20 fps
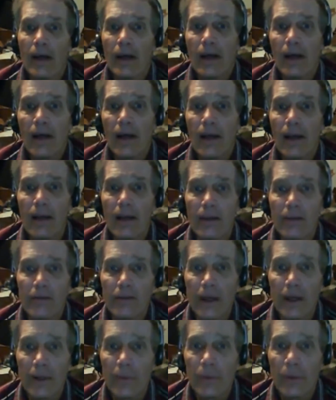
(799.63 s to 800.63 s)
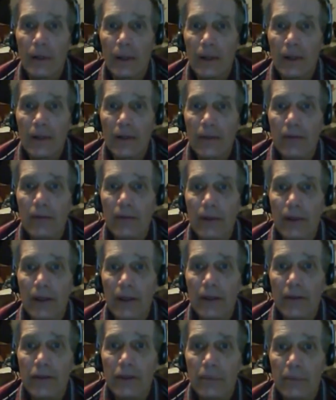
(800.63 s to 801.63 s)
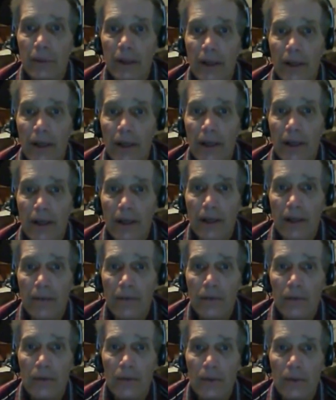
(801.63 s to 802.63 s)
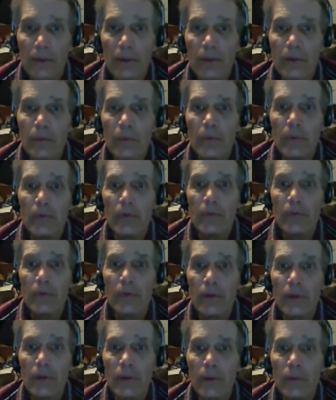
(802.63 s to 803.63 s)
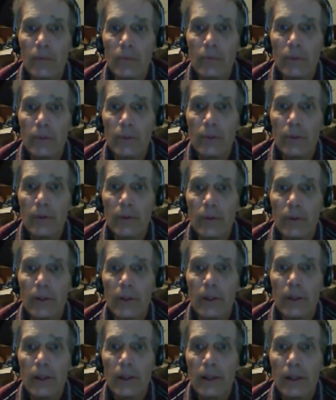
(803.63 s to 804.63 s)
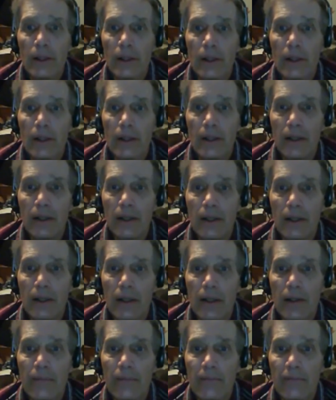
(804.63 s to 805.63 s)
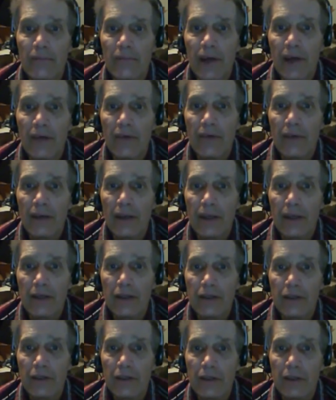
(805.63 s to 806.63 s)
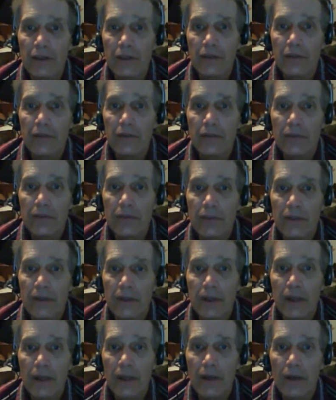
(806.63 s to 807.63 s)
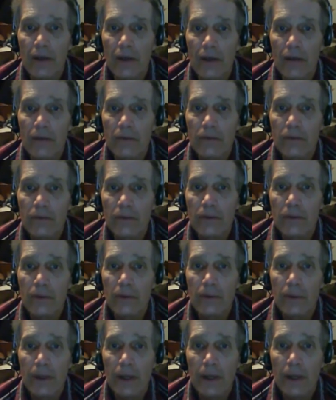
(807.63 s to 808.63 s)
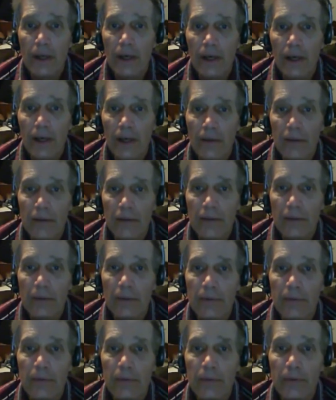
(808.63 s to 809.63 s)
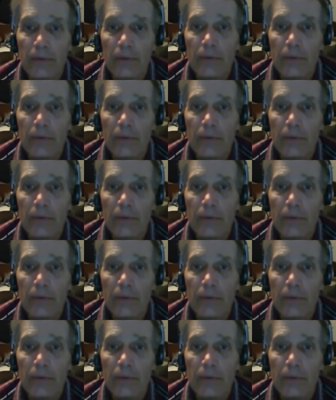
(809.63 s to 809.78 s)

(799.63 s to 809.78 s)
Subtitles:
Alice, I would like to ask about how to deal with drone brood in foundationless, and also how to